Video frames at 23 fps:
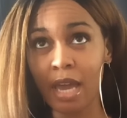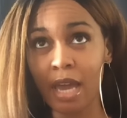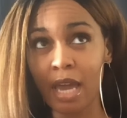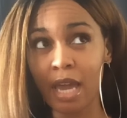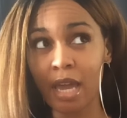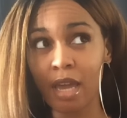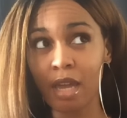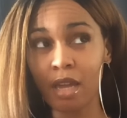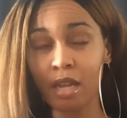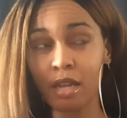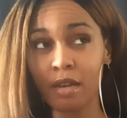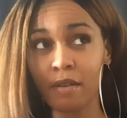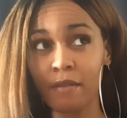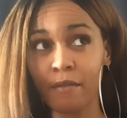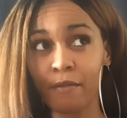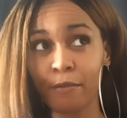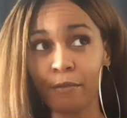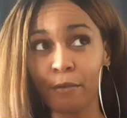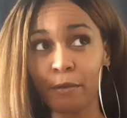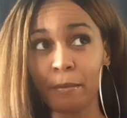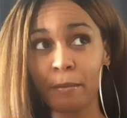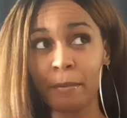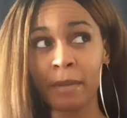And
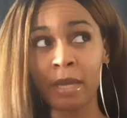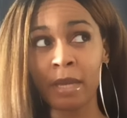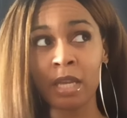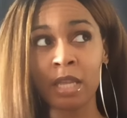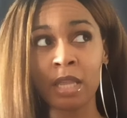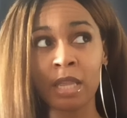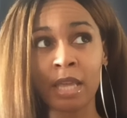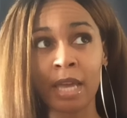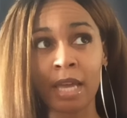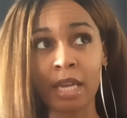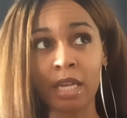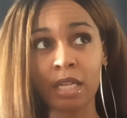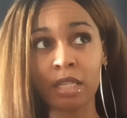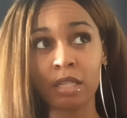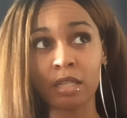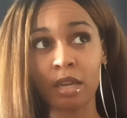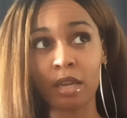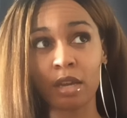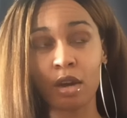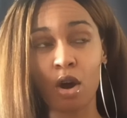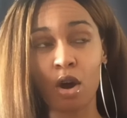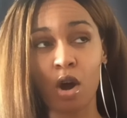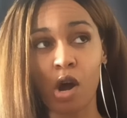for me that is
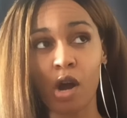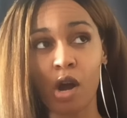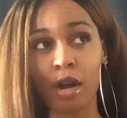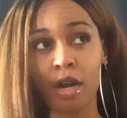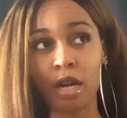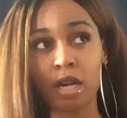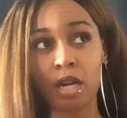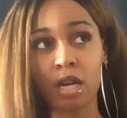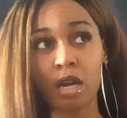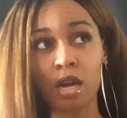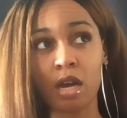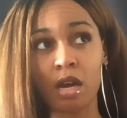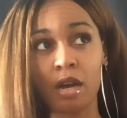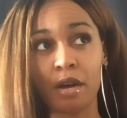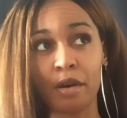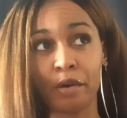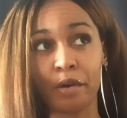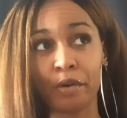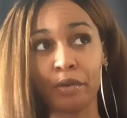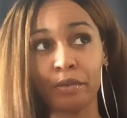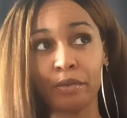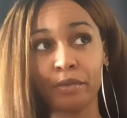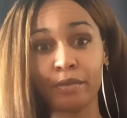a card
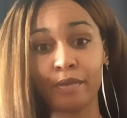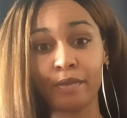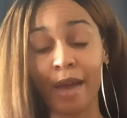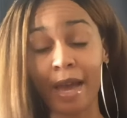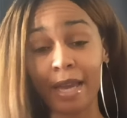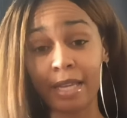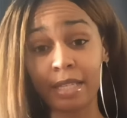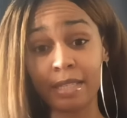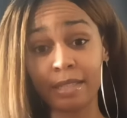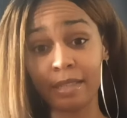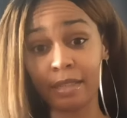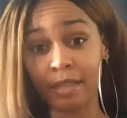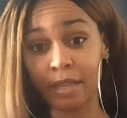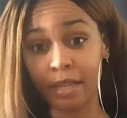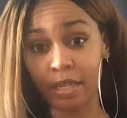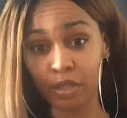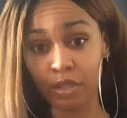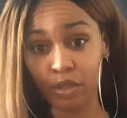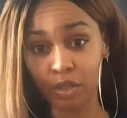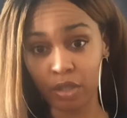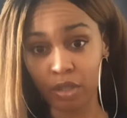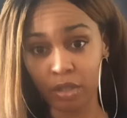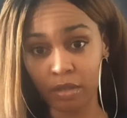of
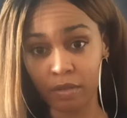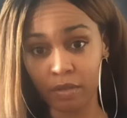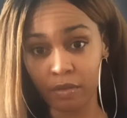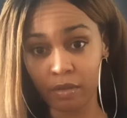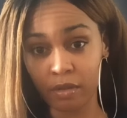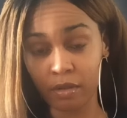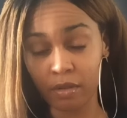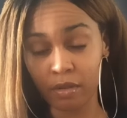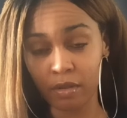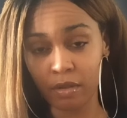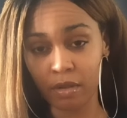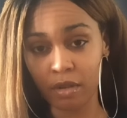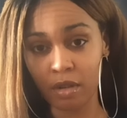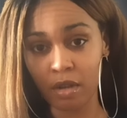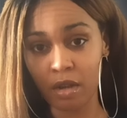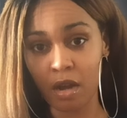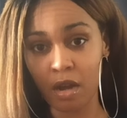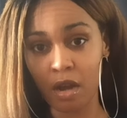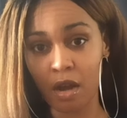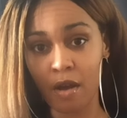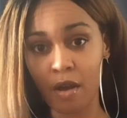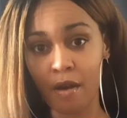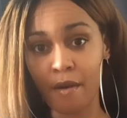isolation.
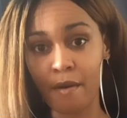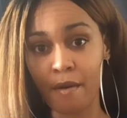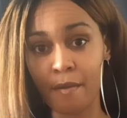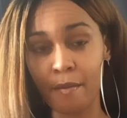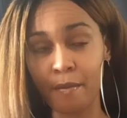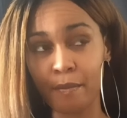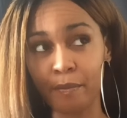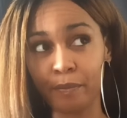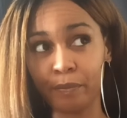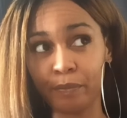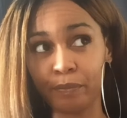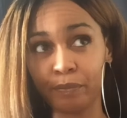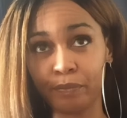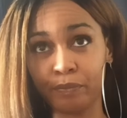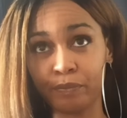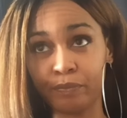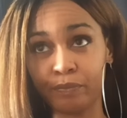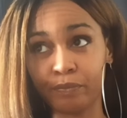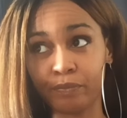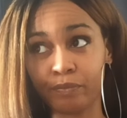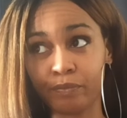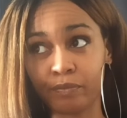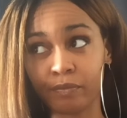Um,
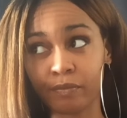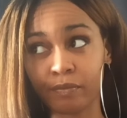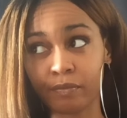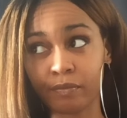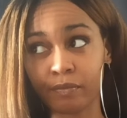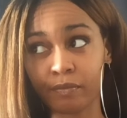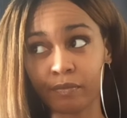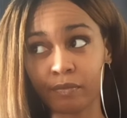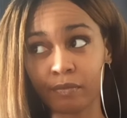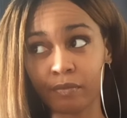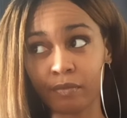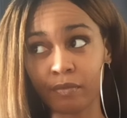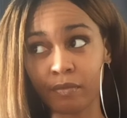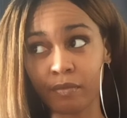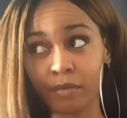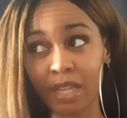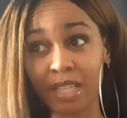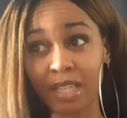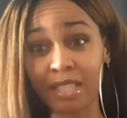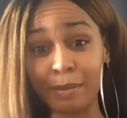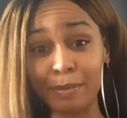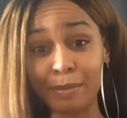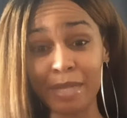
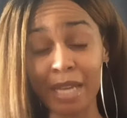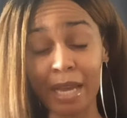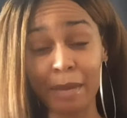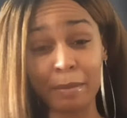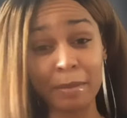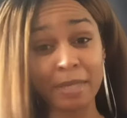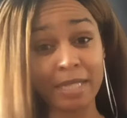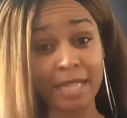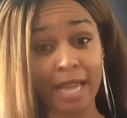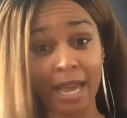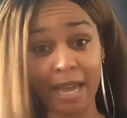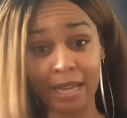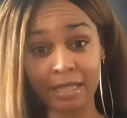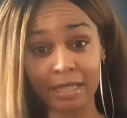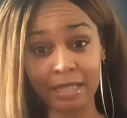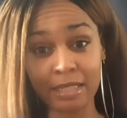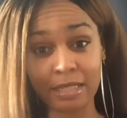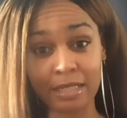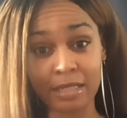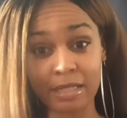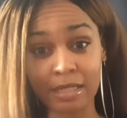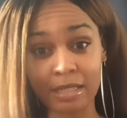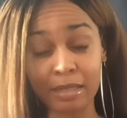sometimes
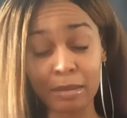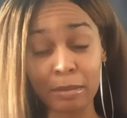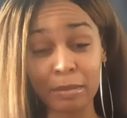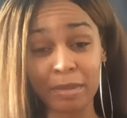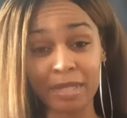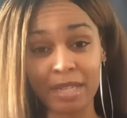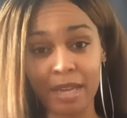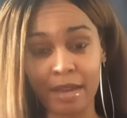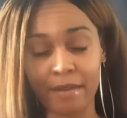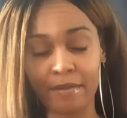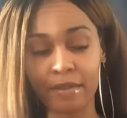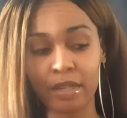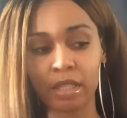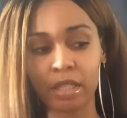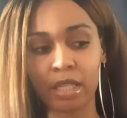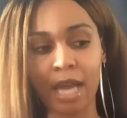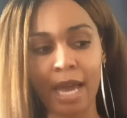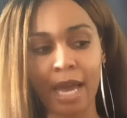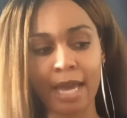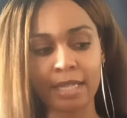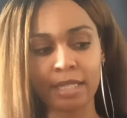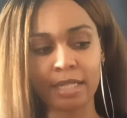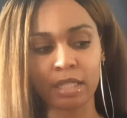sadness, but definitely
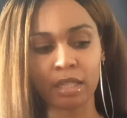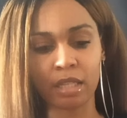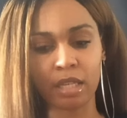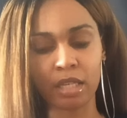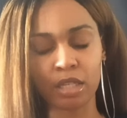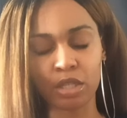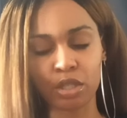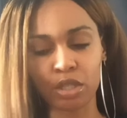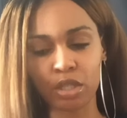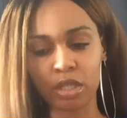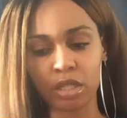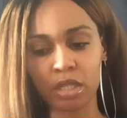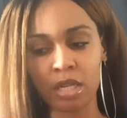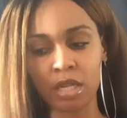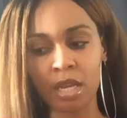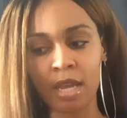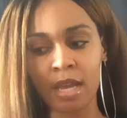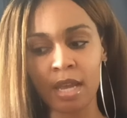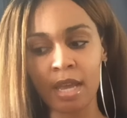isolation.